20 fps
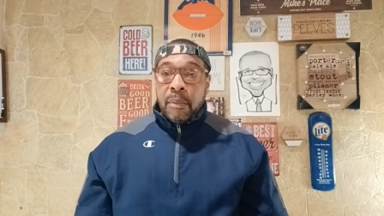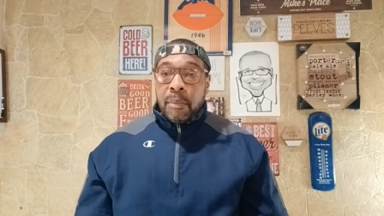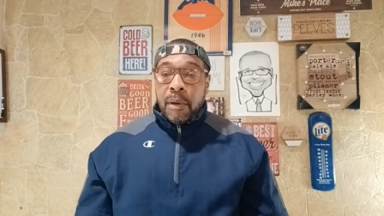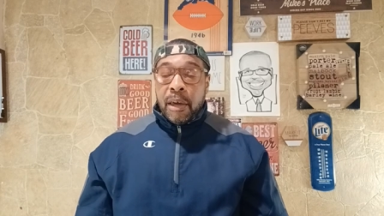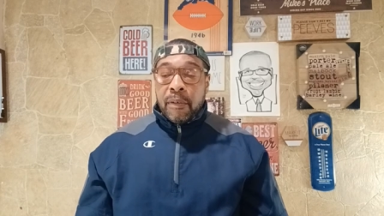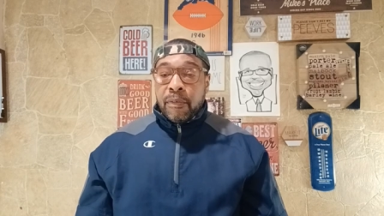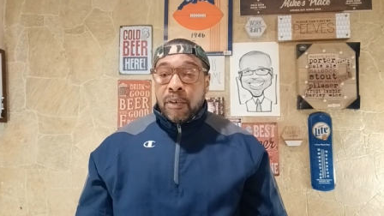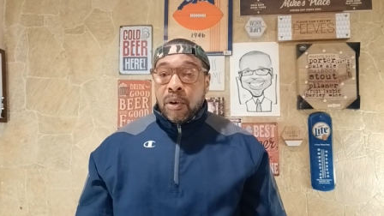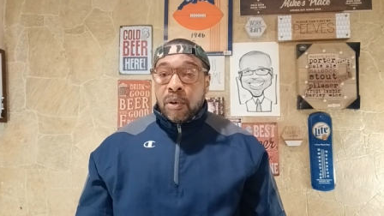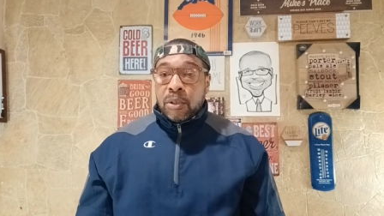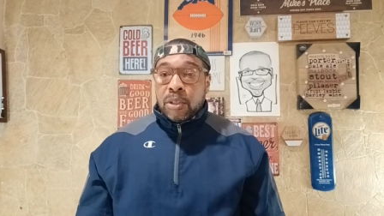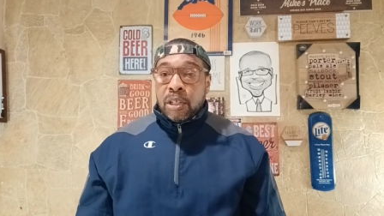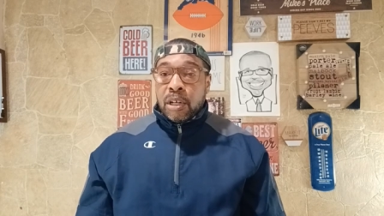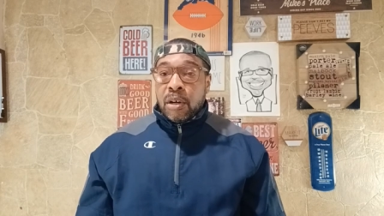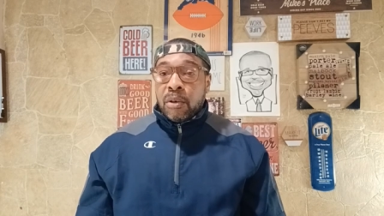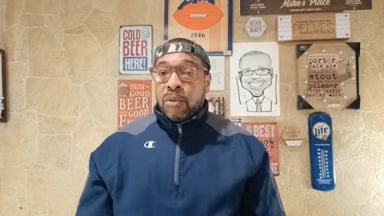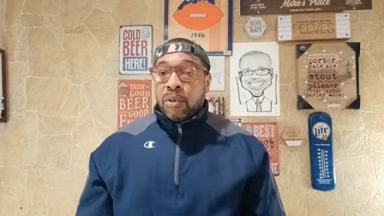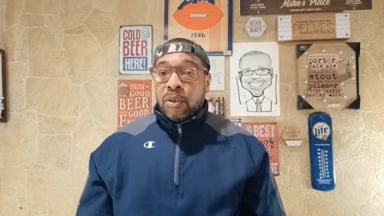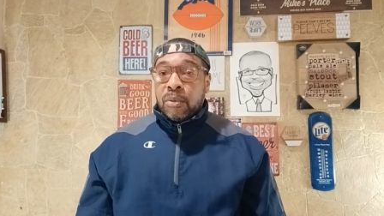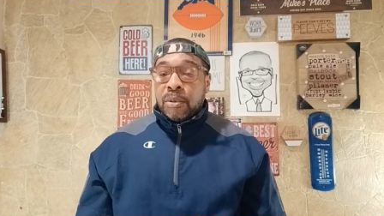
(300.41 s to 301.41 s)
pay for
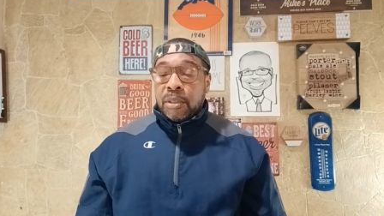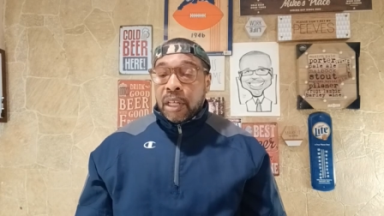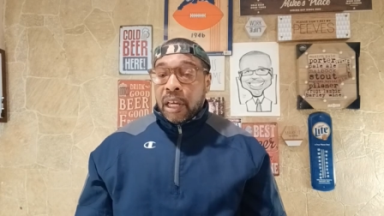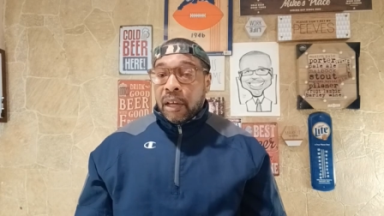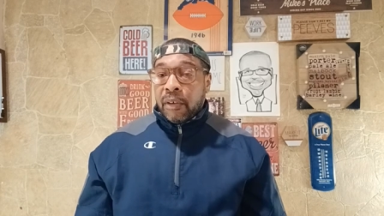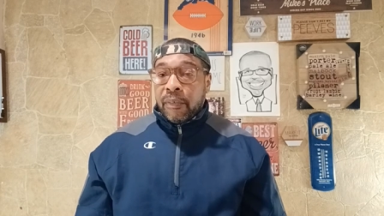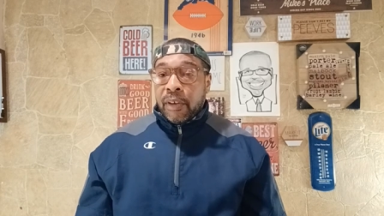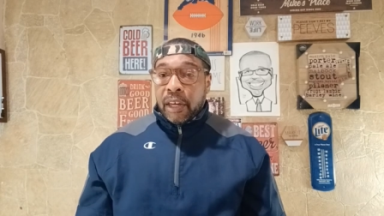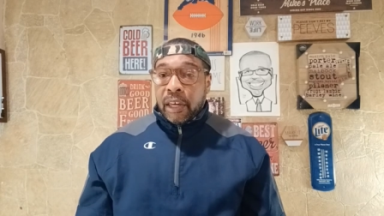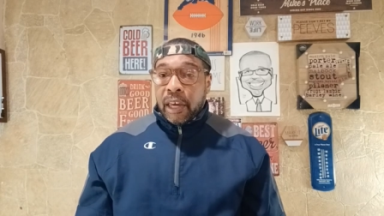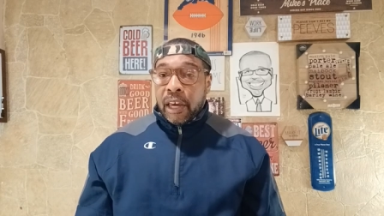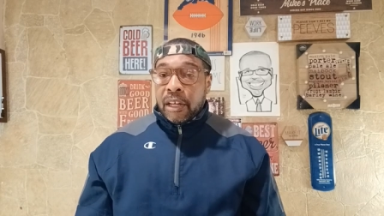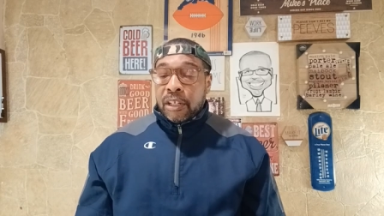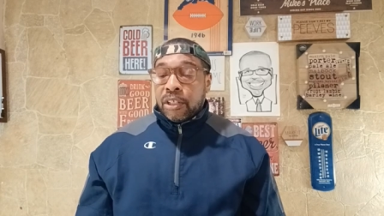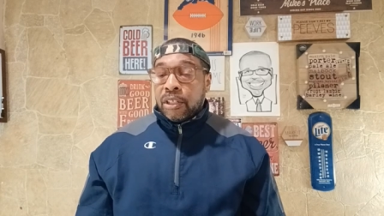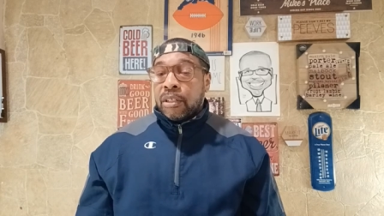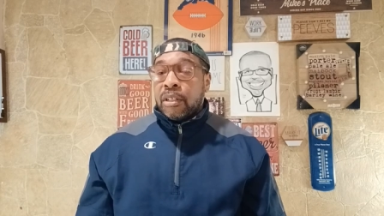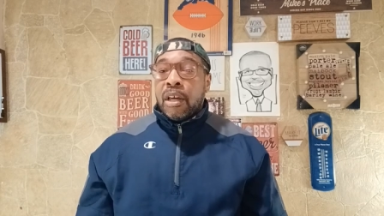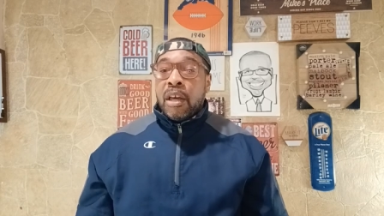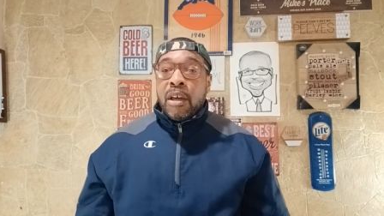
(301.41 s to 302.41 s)
hotel rooms, take a
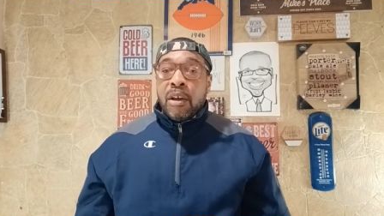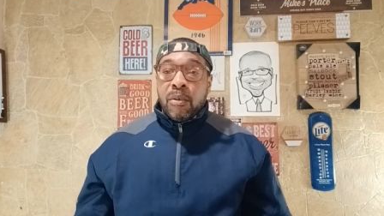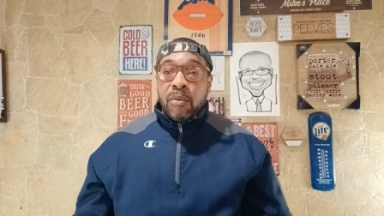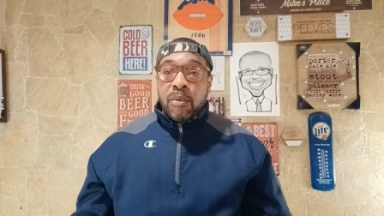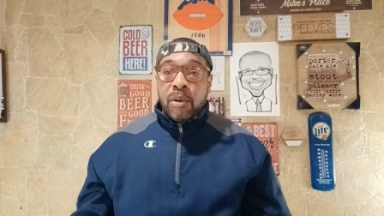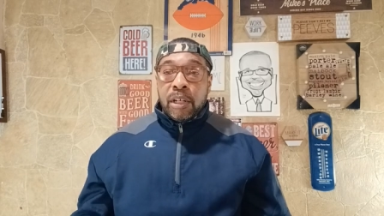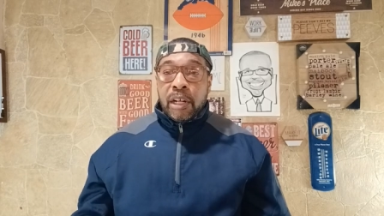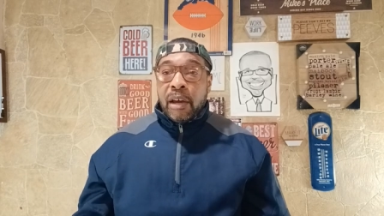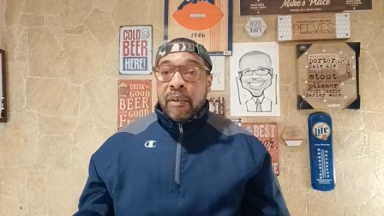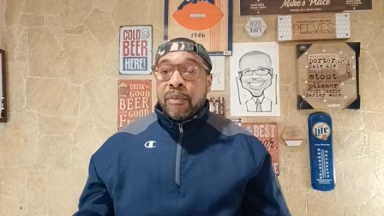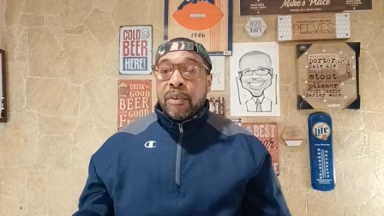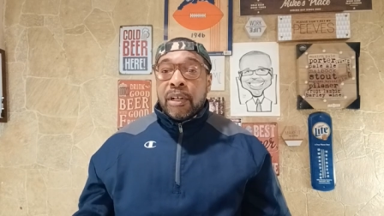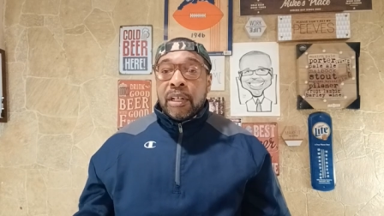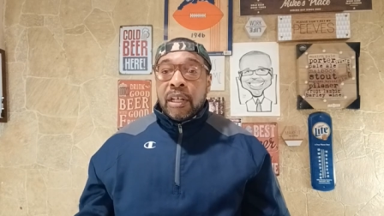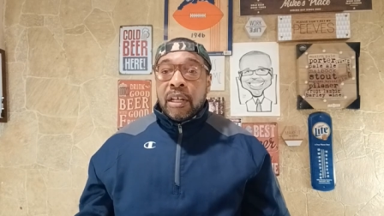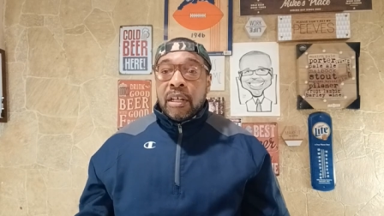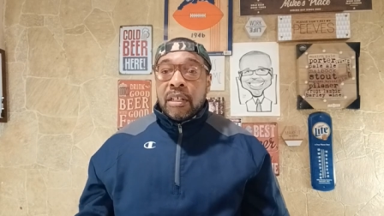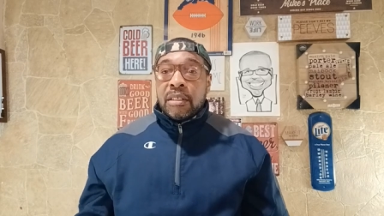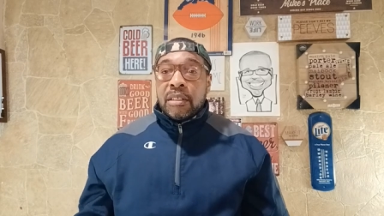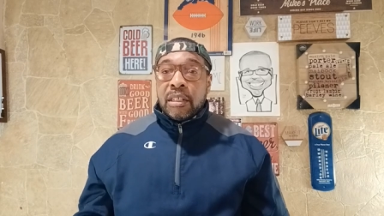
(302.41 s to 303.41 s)
vacation, whatever it
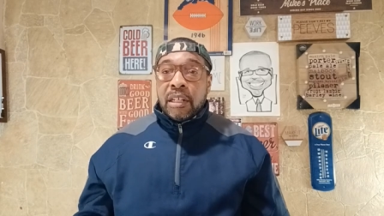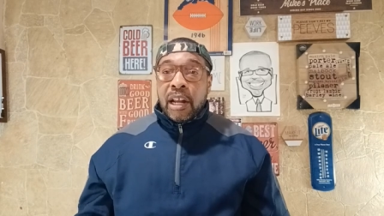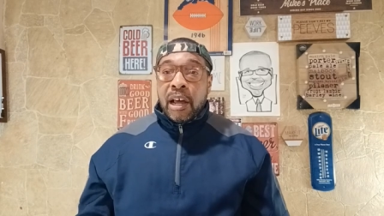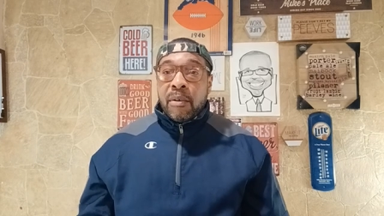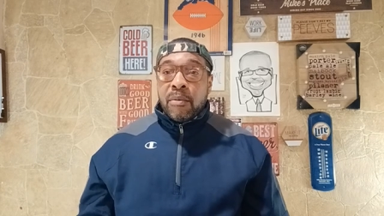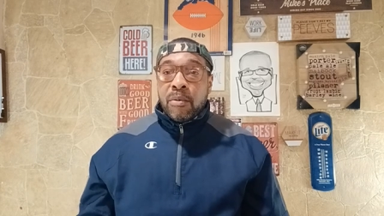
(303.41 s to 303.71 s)
is that I